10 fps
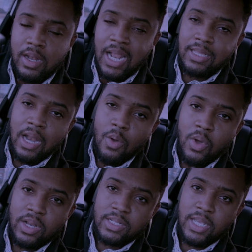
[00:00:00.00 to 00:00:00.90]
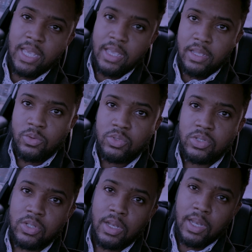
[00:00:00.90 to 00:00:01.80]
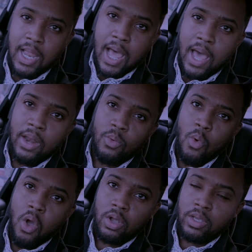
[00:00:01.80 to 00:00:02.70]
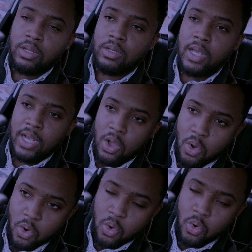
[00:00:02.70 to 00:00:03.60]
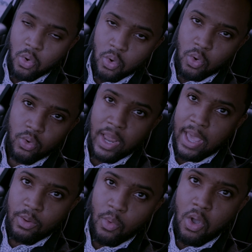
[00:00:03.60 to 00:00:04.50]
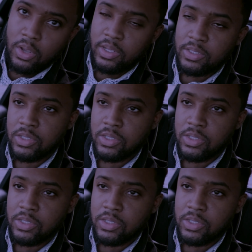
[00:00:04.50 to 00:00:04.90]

Not that I wanted to eat, it was just a lot of walking, like a whole lot of walking.